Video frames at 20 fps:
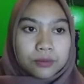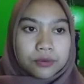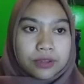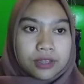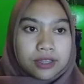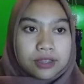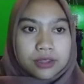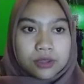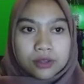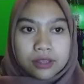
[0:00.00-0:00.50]

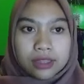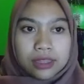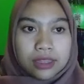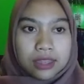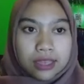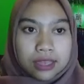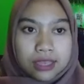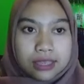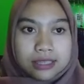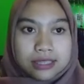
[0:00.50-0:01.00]
way to the
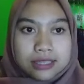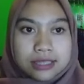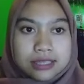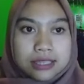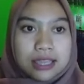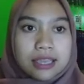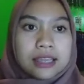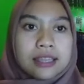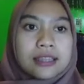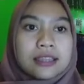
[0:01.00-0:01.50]

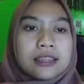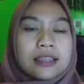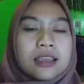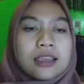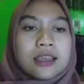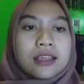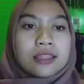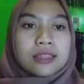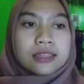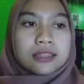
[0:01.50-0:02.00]
text, and
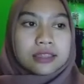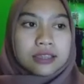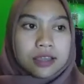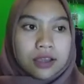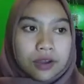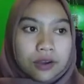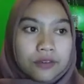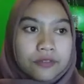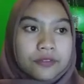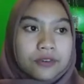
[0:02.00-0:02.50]
the
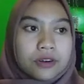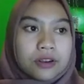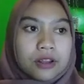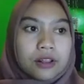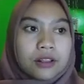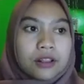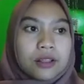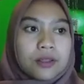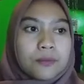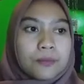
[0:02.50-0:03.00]

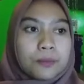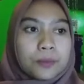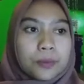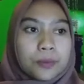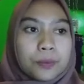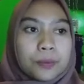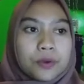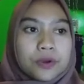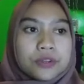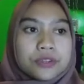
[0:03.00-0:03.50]
overall
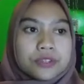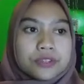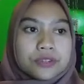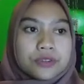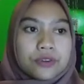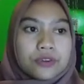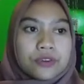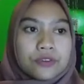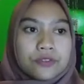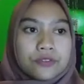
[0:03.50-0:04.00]

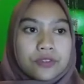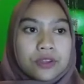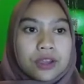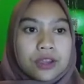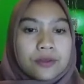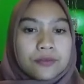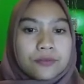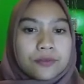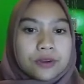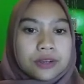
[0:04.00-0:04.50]
purpose of the
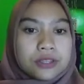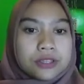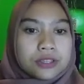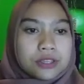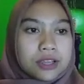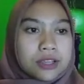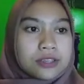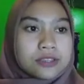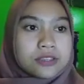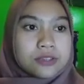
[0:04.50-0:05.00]

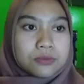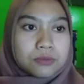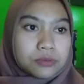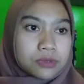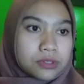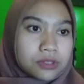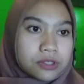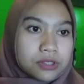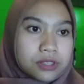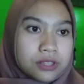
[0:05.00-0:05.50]

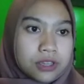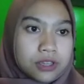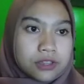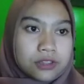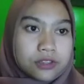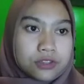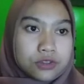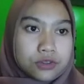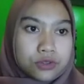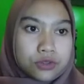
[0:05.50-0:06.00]
advertisement
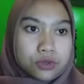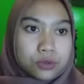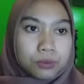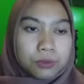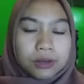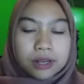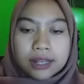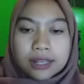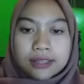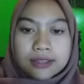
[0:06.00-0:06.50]
gets you to
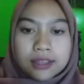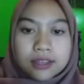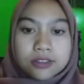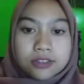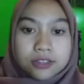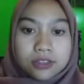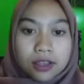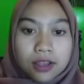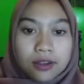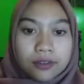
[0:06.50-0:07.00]
buy their
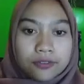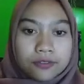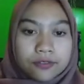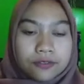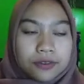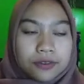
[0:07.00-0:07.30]
stuff.